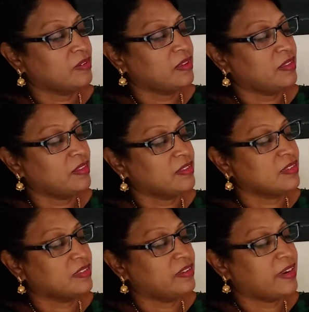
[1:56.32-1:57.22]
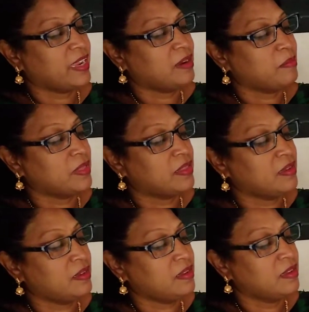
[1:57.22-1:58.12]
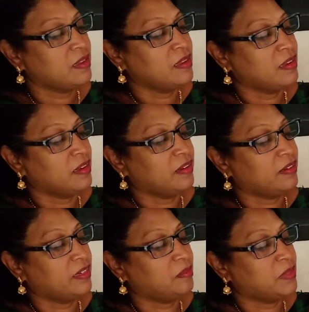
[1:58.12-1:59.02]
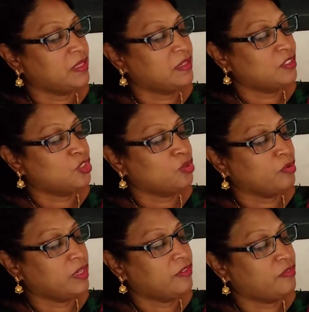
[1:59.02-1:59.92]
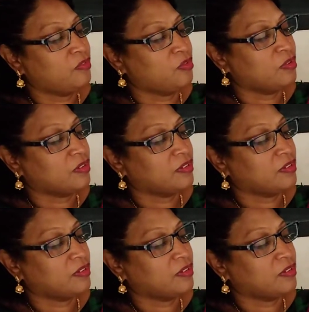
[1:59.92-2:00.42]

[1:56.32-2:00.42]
Okay, this is grandmother. Grandmother is chewing food.